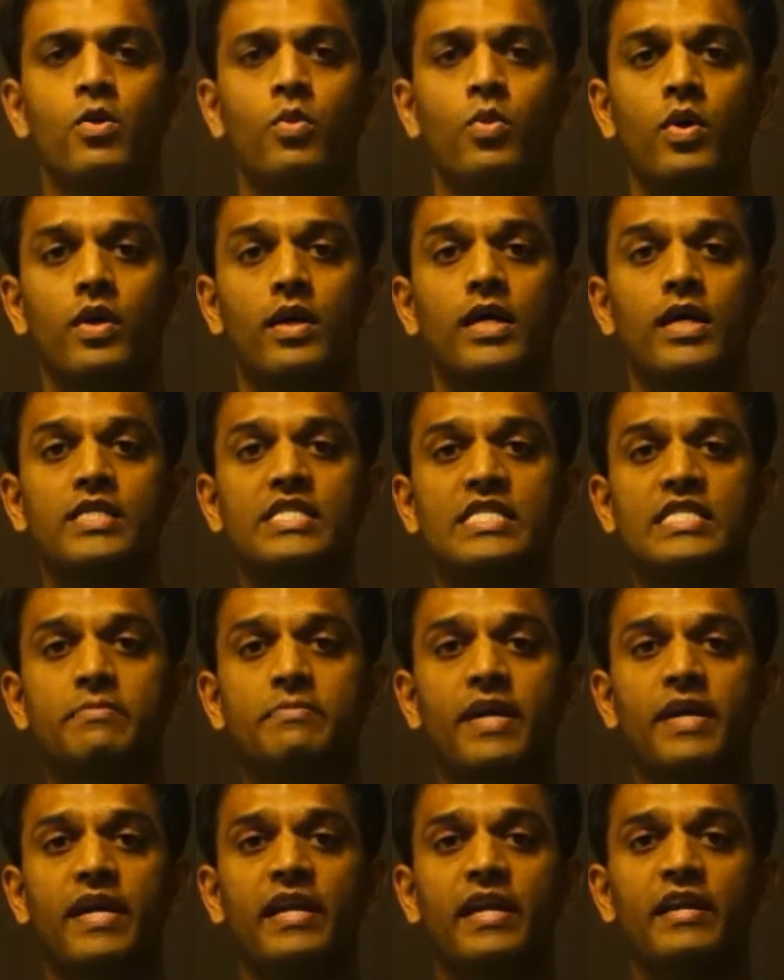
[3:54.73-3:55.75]
One last
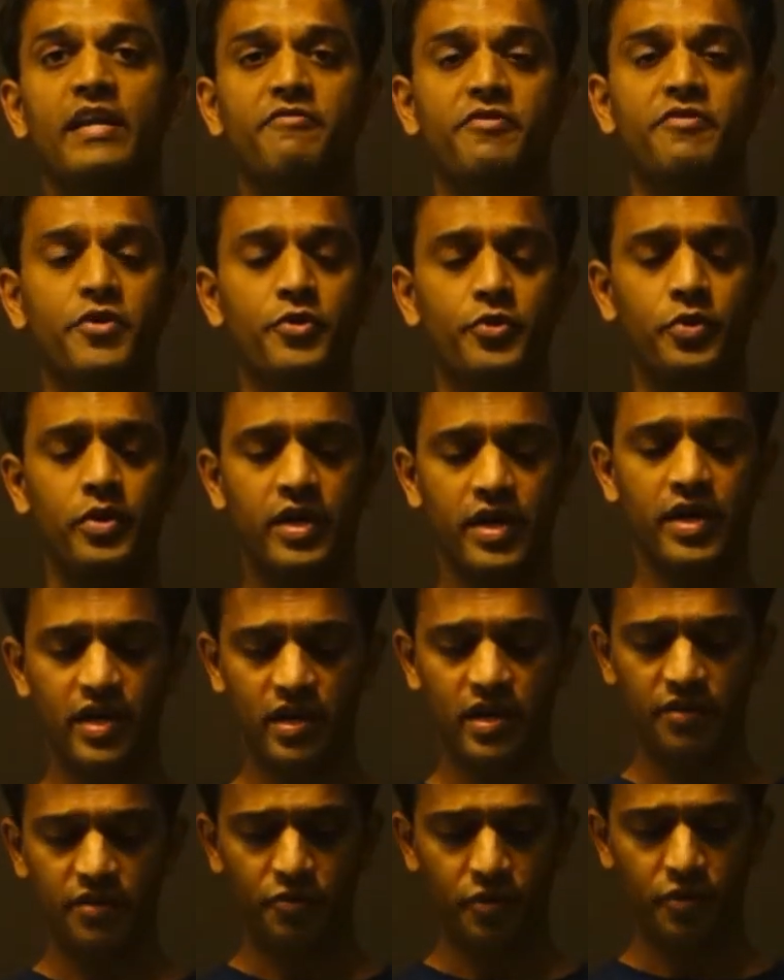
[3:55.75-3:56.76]
tip I can give you:
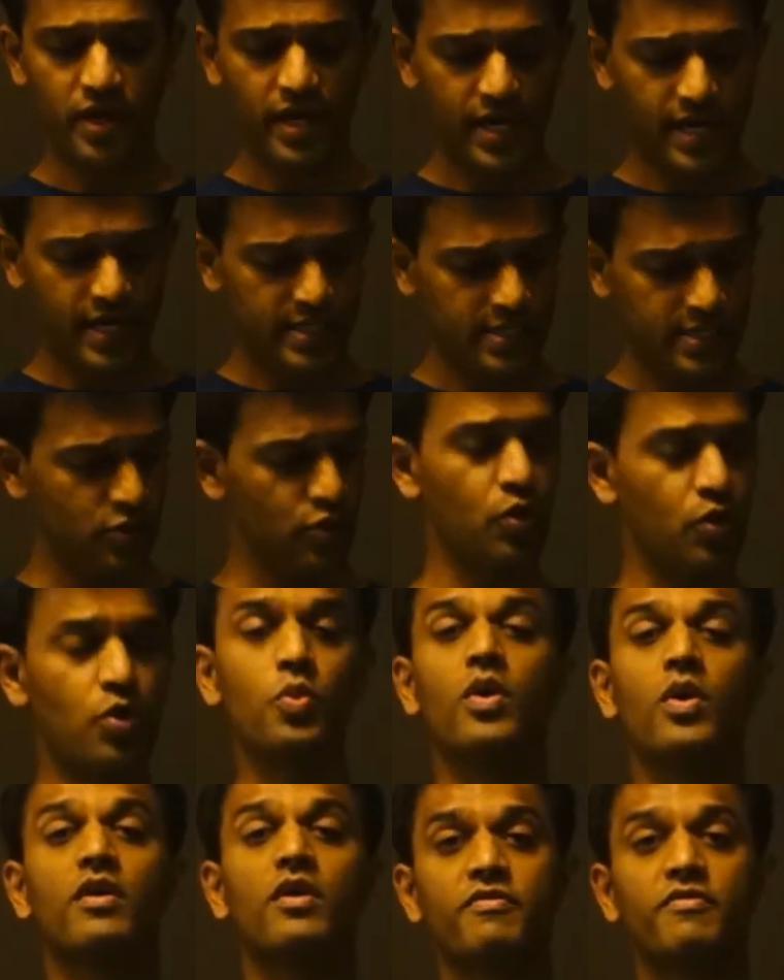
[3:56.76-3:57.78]
if you guys
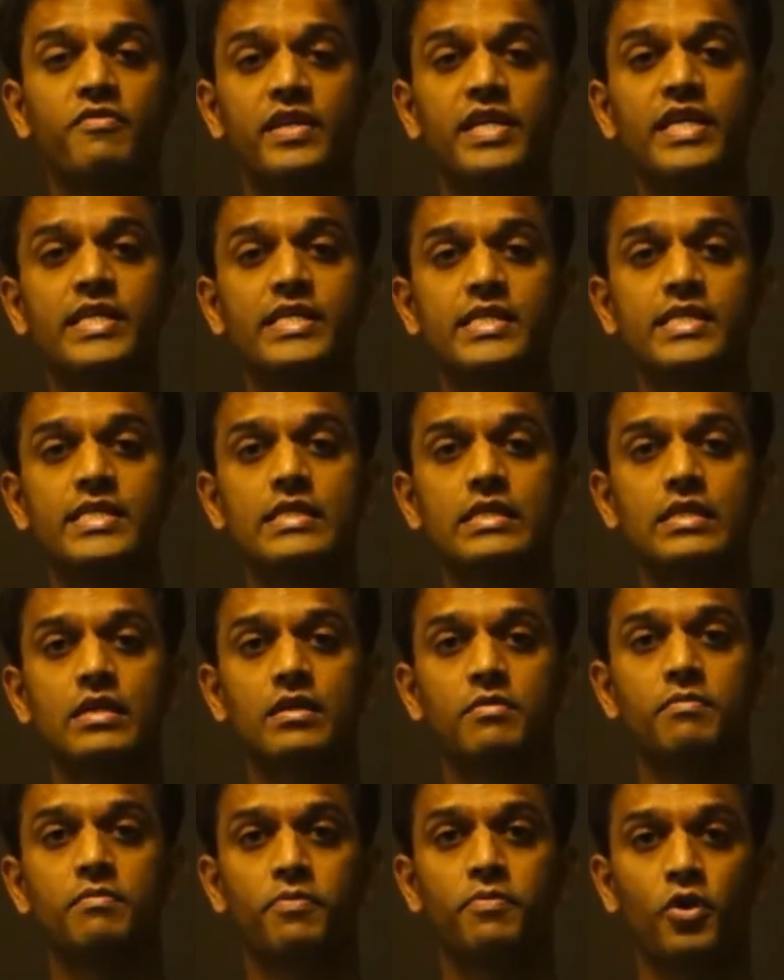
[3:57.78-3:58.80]
own one of
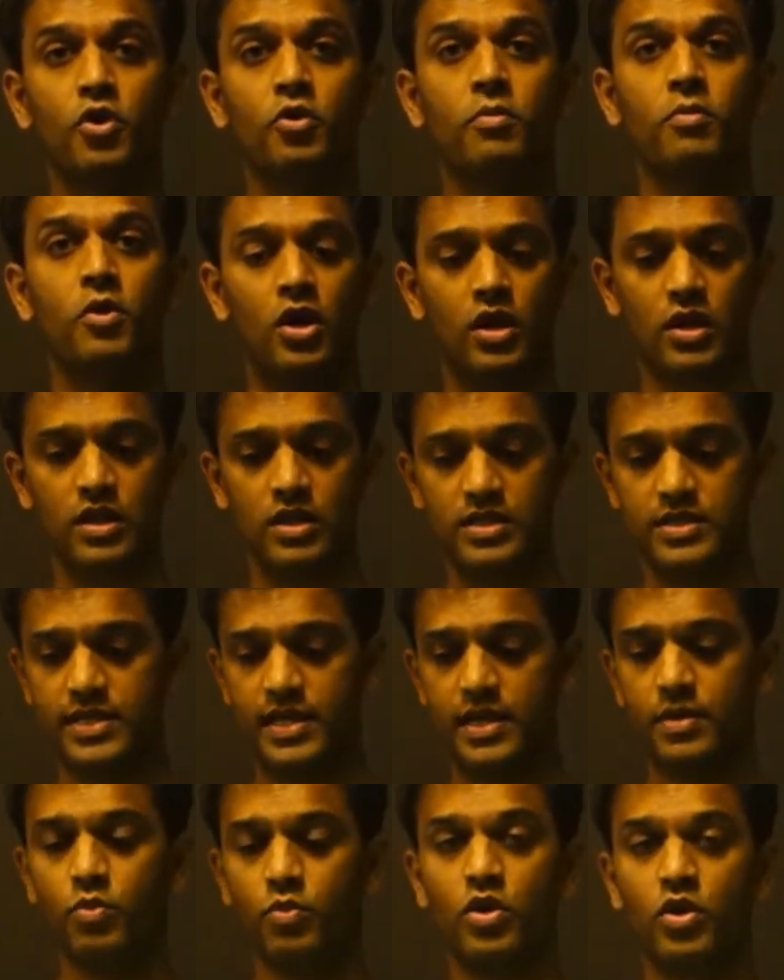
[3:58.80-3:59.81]
these pro models
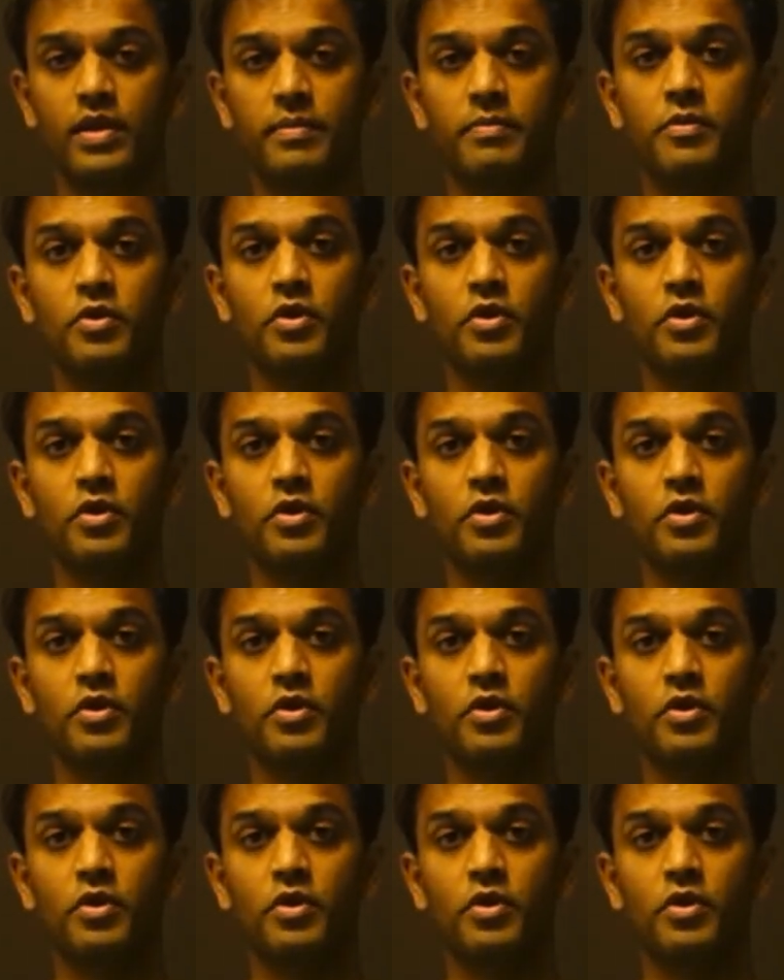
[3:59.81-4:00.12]
and want them